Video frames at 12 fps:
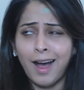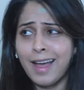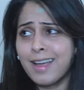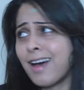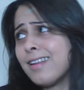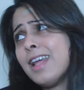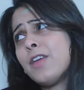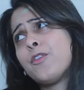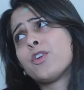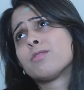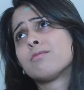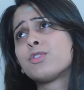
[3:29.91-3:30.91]
I got like
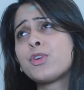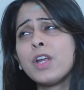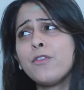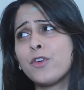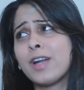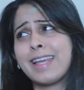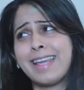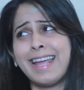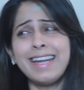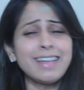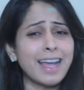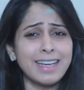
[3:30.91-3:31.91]
three for like
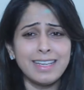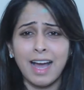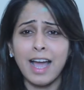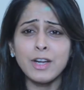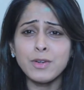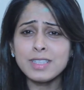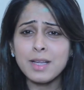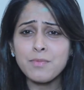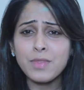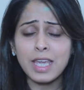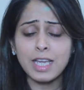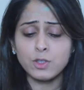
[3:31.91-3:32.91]
$8.99 or
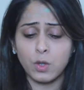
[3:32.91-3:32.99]
something,